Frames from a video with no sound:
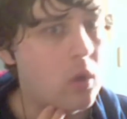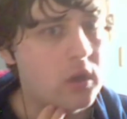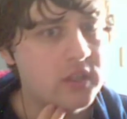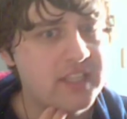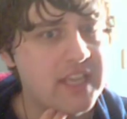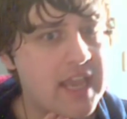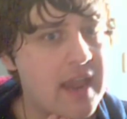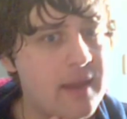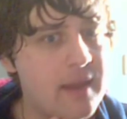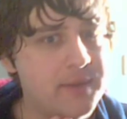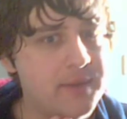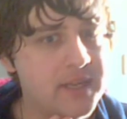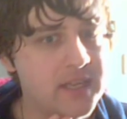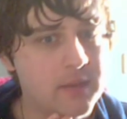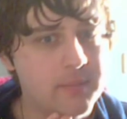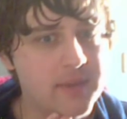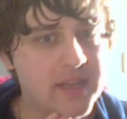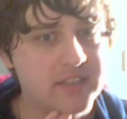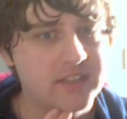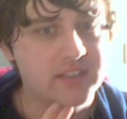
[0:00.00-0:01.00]
happening
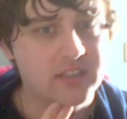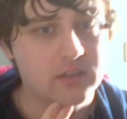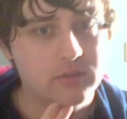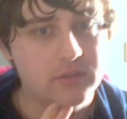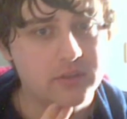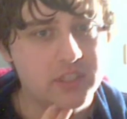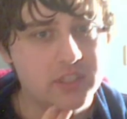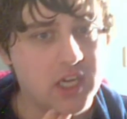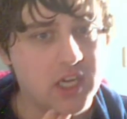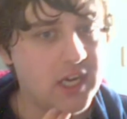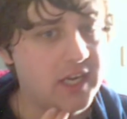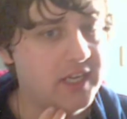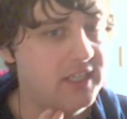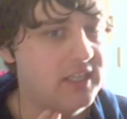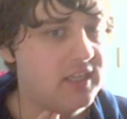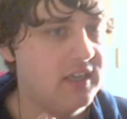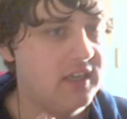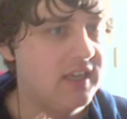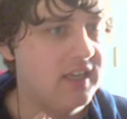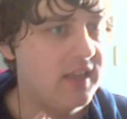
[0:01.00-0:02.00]
about Zero Time
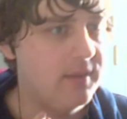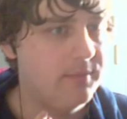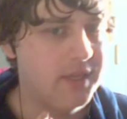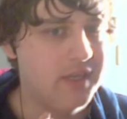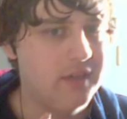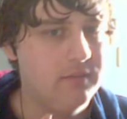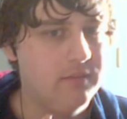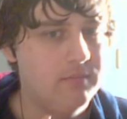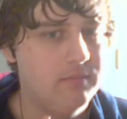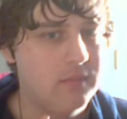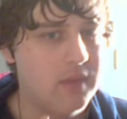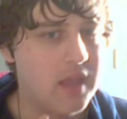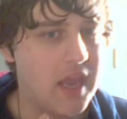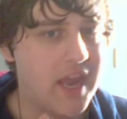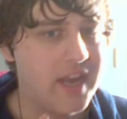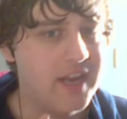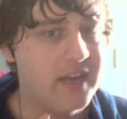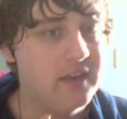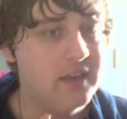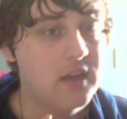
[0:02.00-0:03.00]
Dilemma,
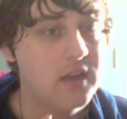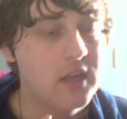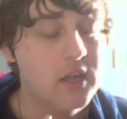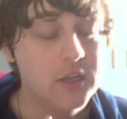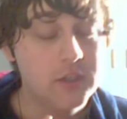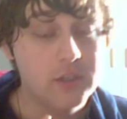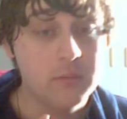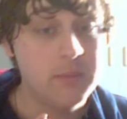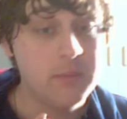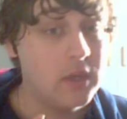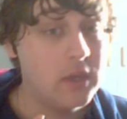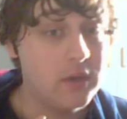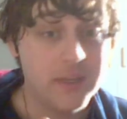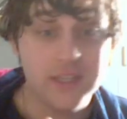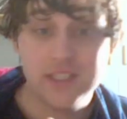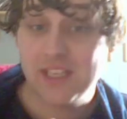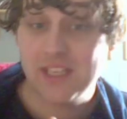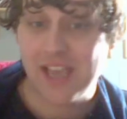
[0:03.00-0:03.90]
and to be honest, at